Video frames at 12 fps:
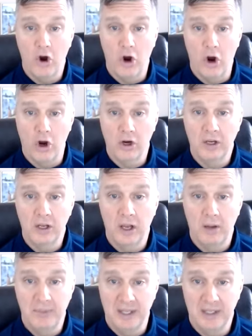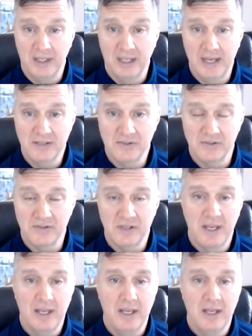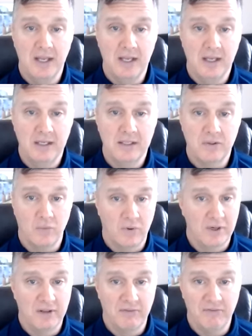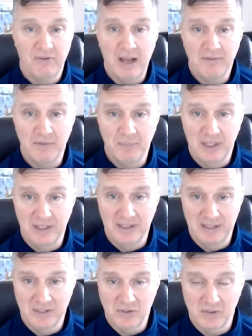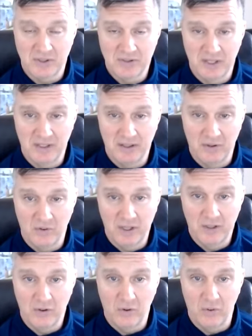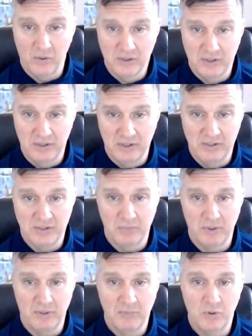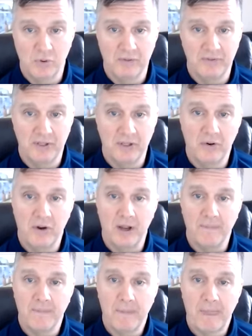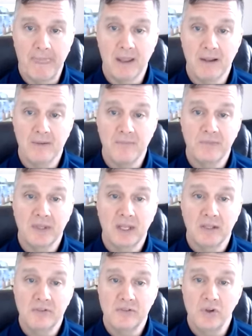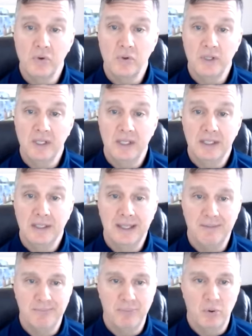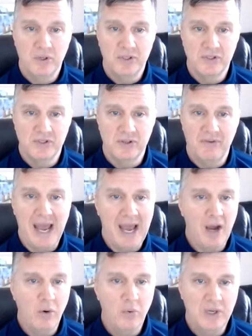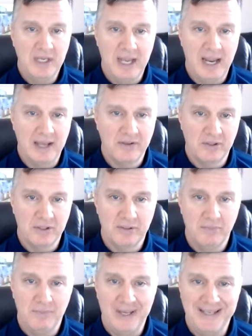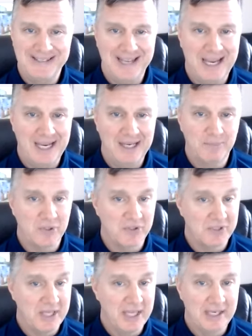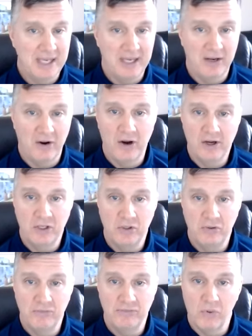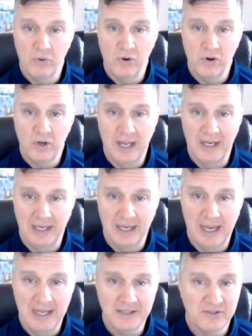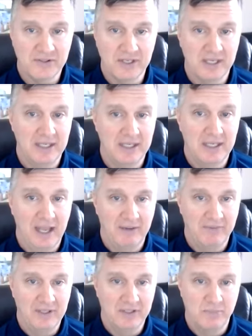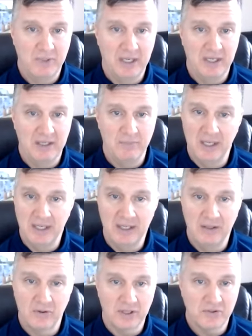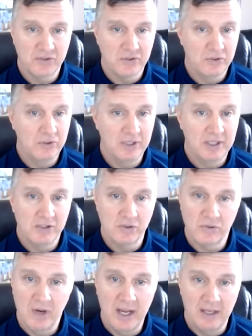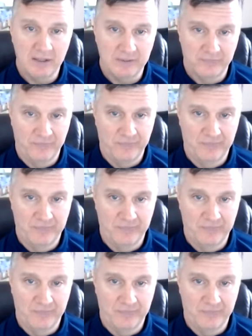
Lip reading: are appellate cases to one of the 5 appellate districts in Illinois or to the Supreme Court of Illinois. So the importance of how we gather, maintain, present, and argue for and against evidence being admitted or excluded at trial,